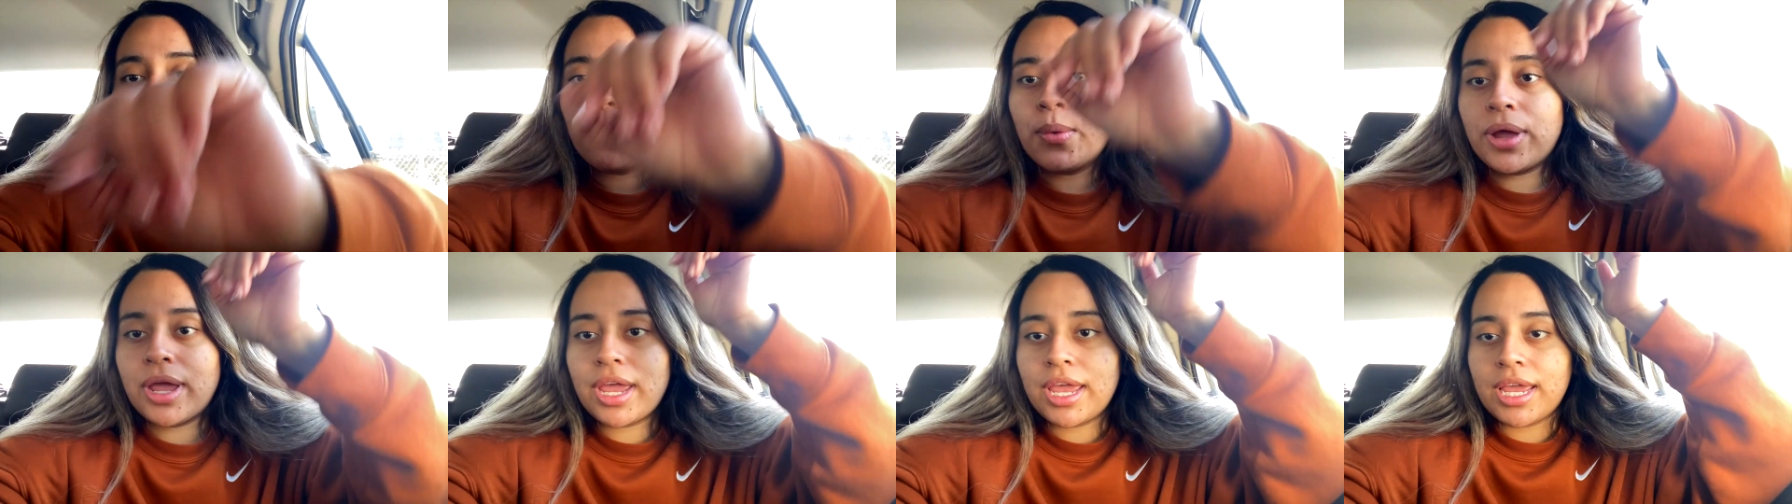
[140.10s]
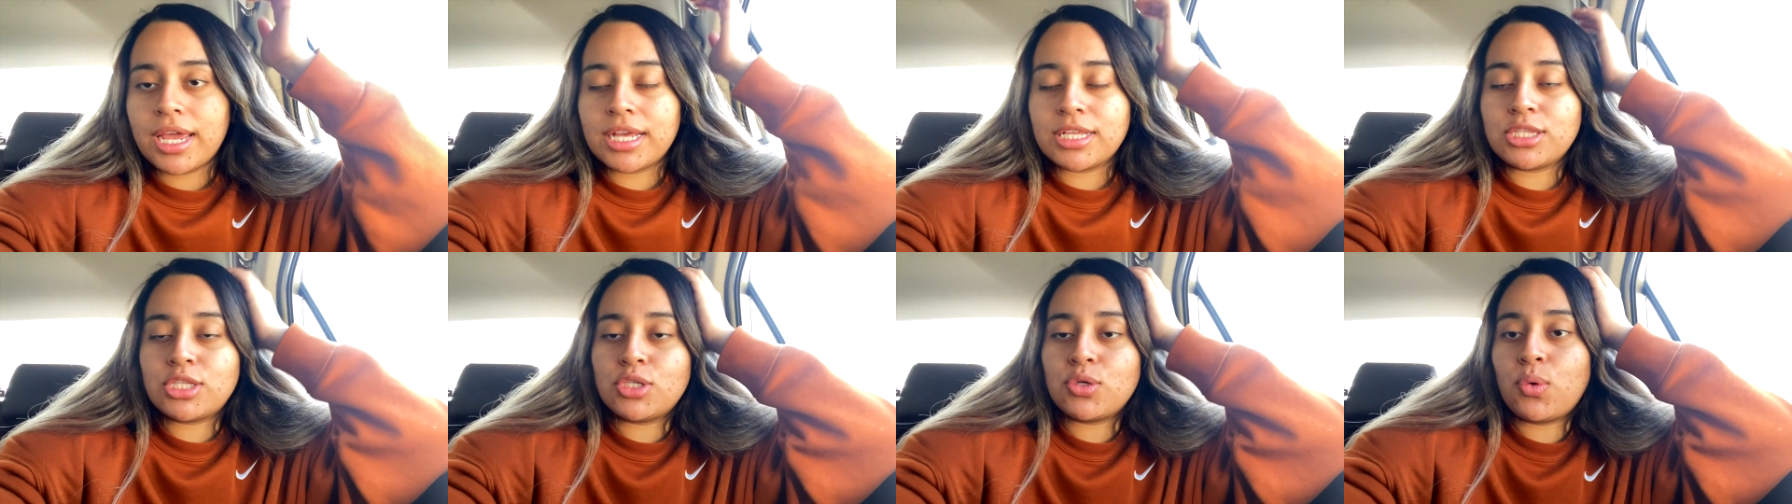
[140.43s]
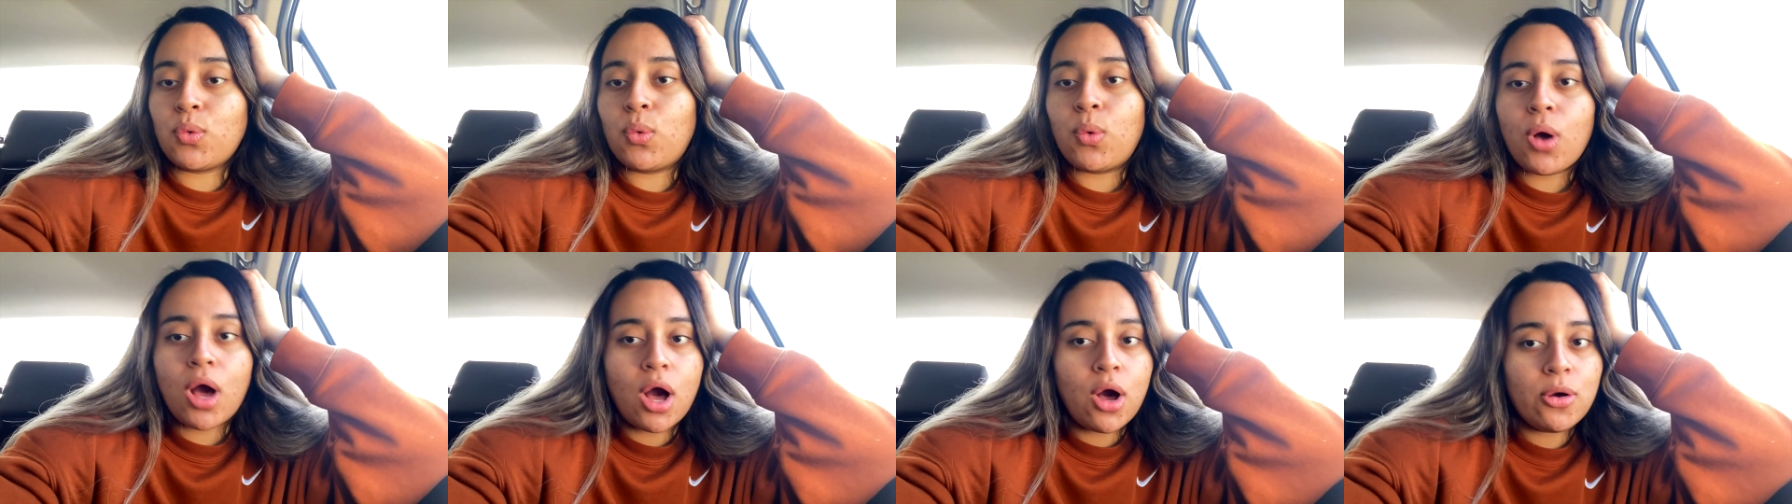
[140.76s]
way
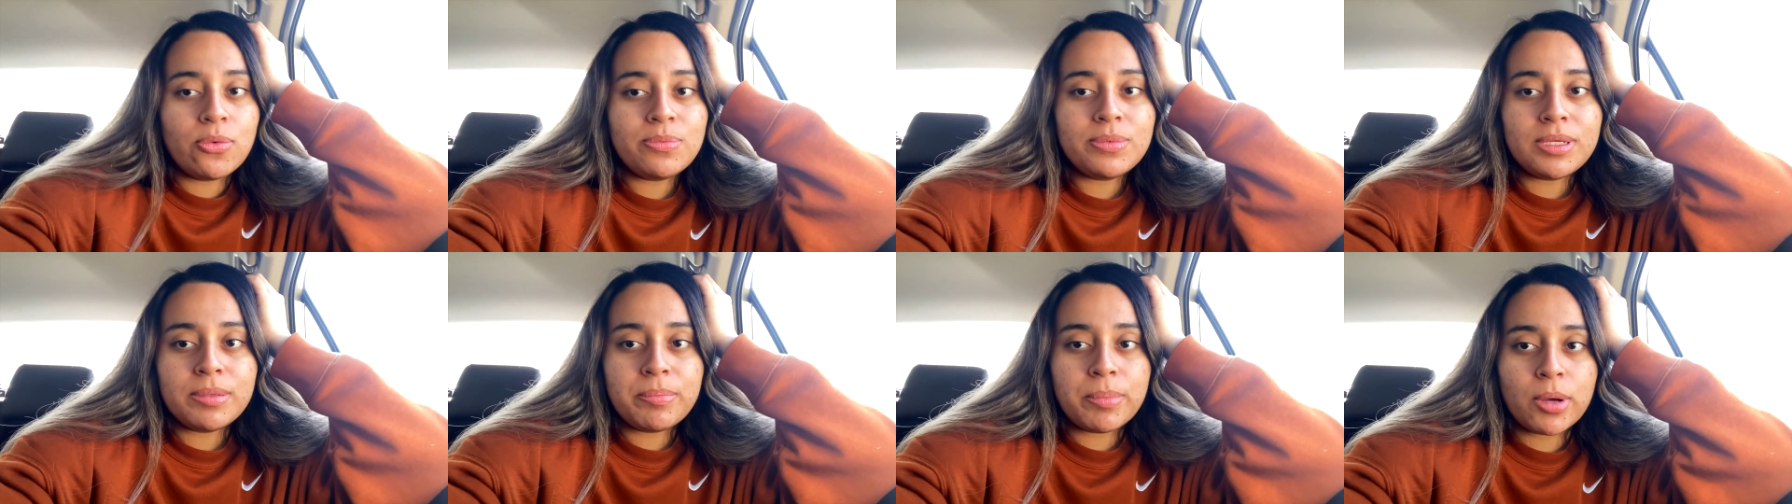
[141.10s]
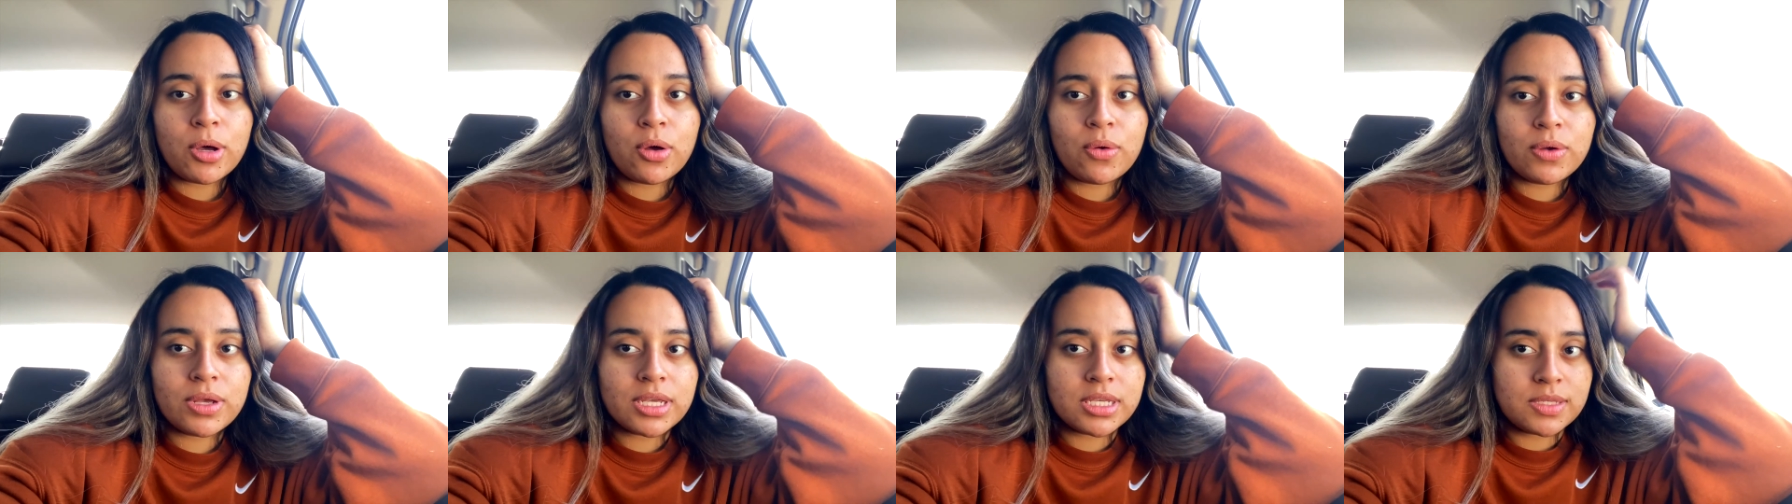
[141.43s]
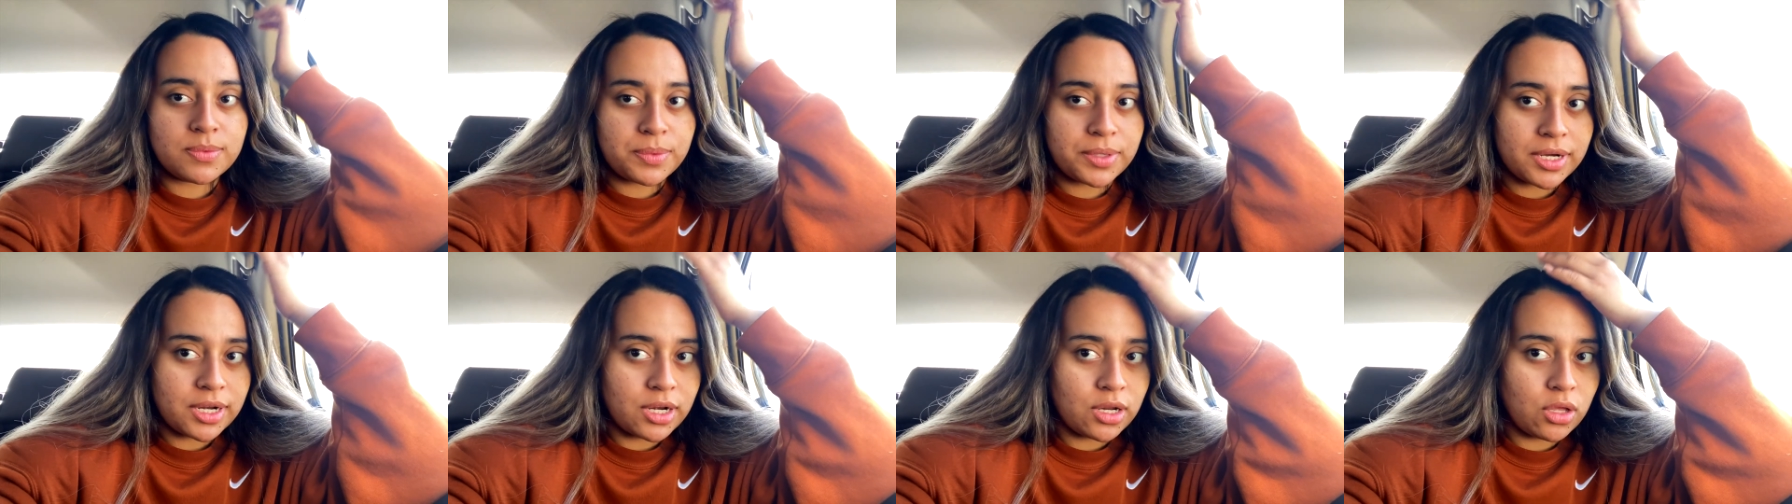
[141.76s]
to home depot because
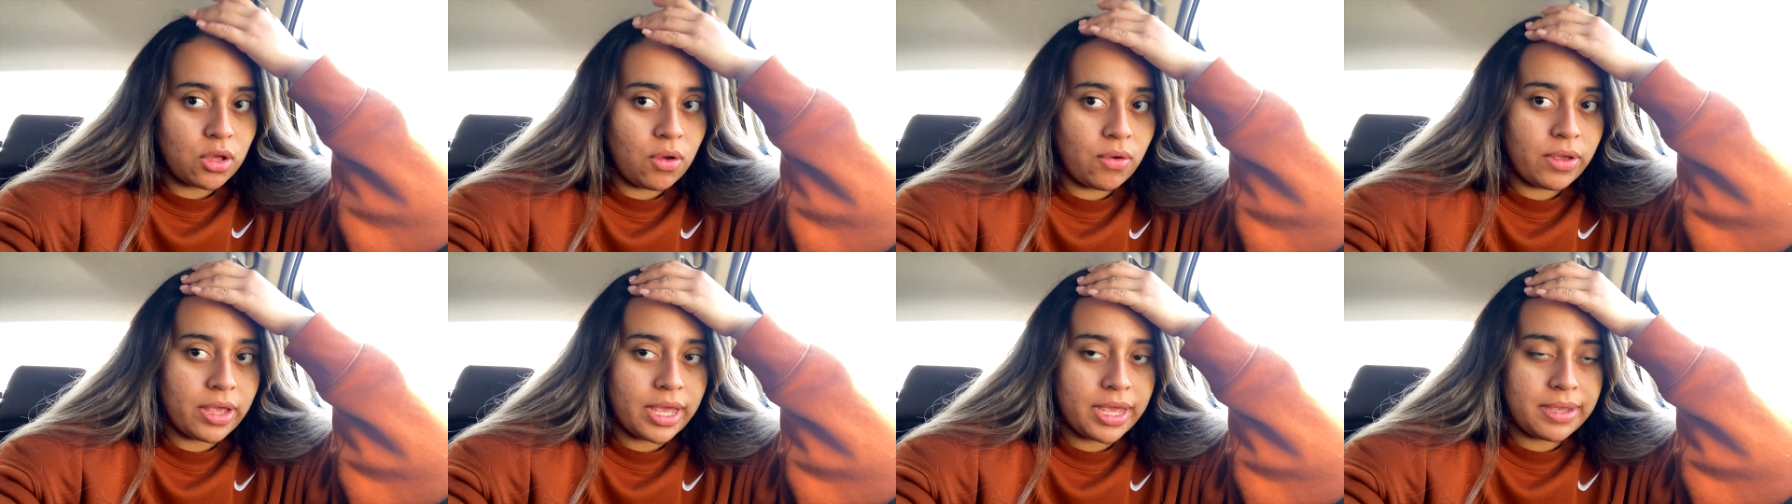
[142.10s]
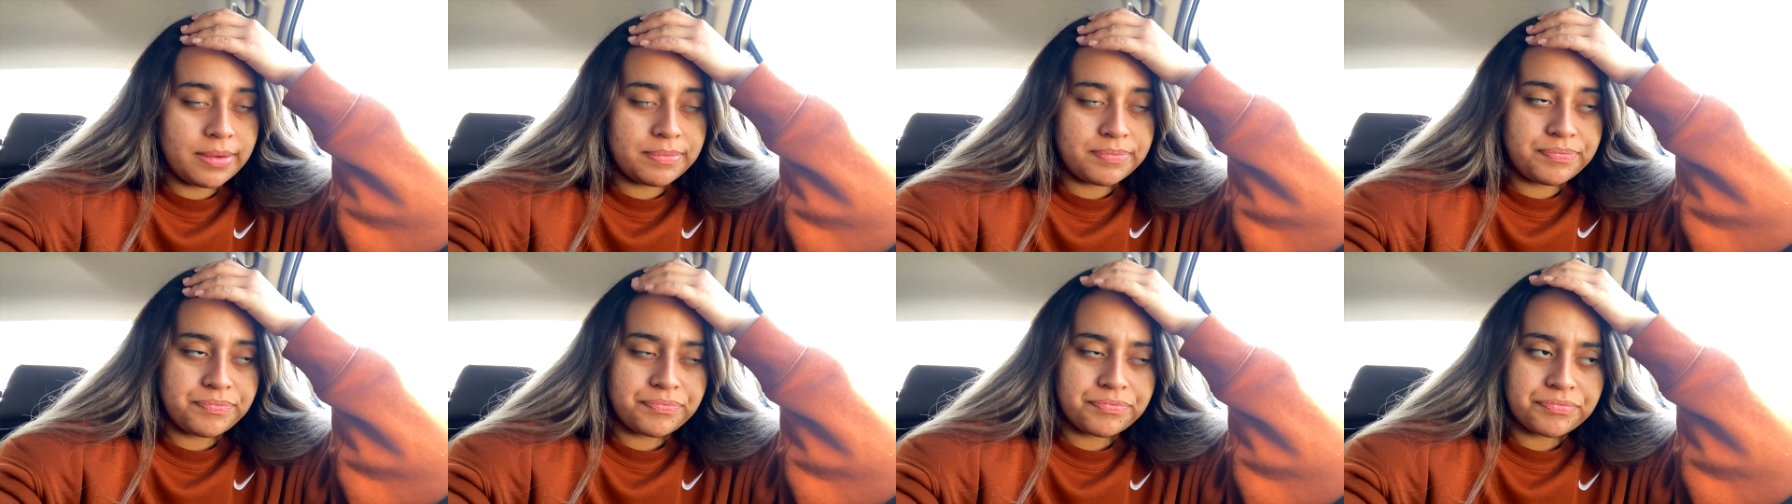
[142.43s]
we're gonna go get